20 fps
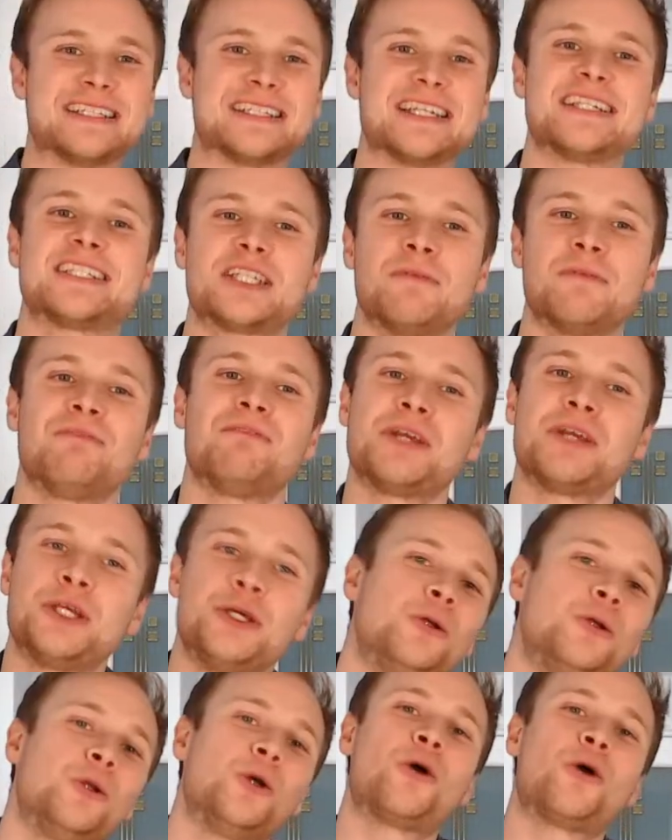It's something
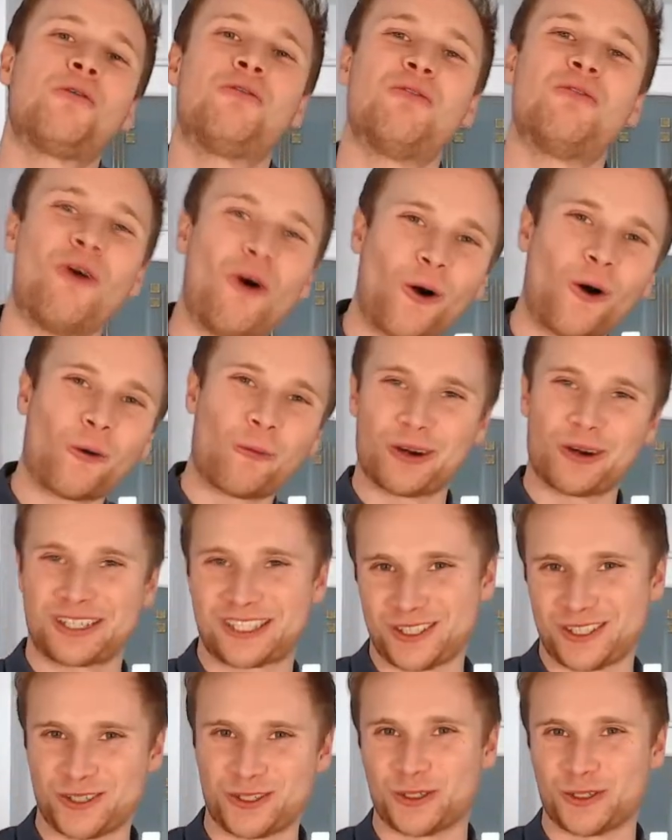you look forward
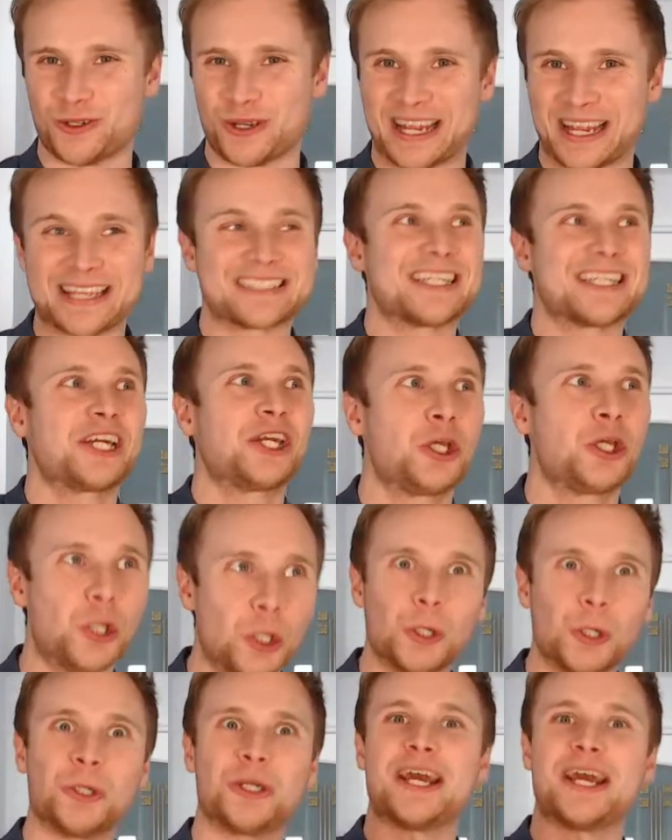to doing. It's a
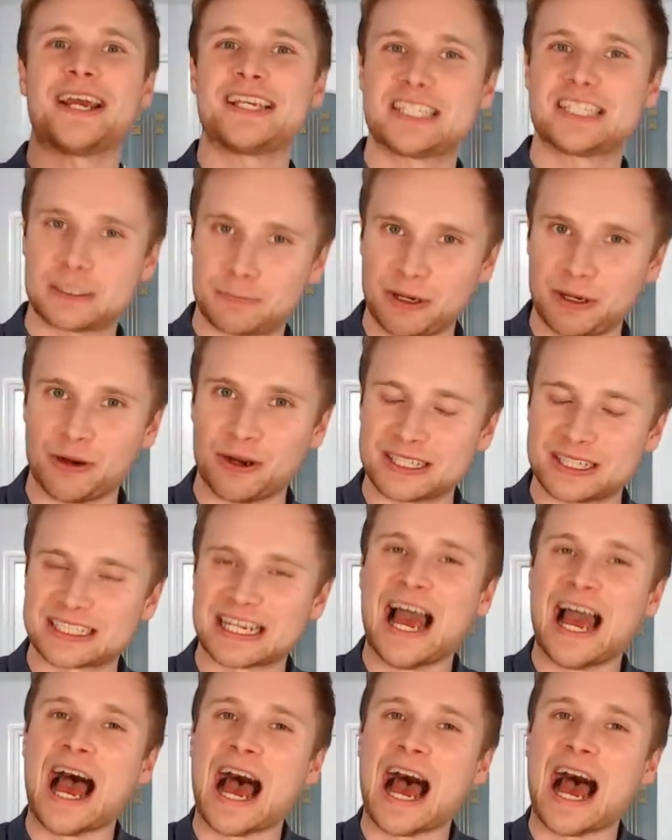good experience.